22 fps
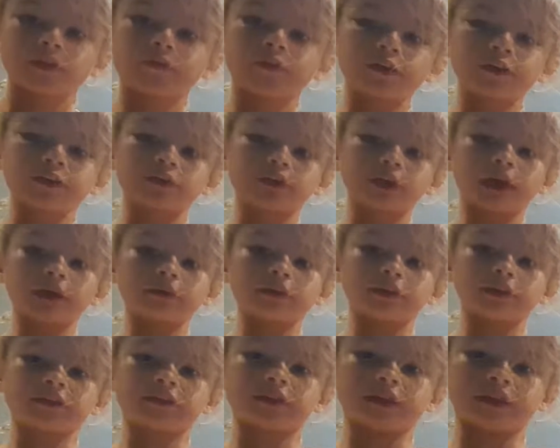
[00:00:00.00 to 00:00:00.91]
The first one
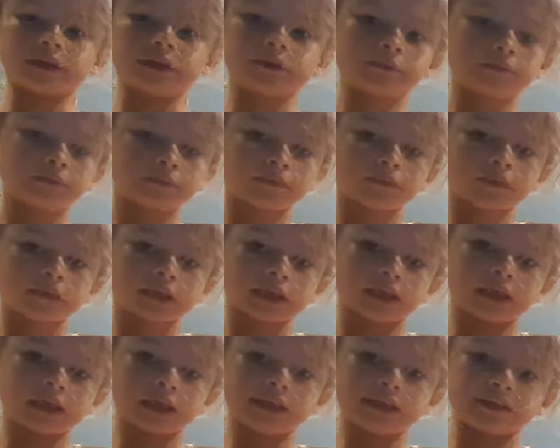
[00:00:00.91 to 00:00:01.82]
I'm going to say
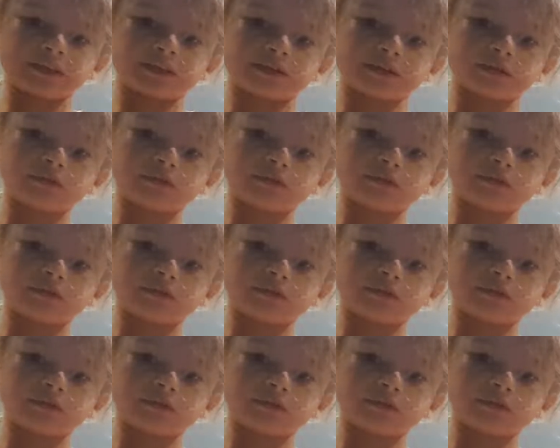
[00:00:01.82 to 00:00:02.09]
is,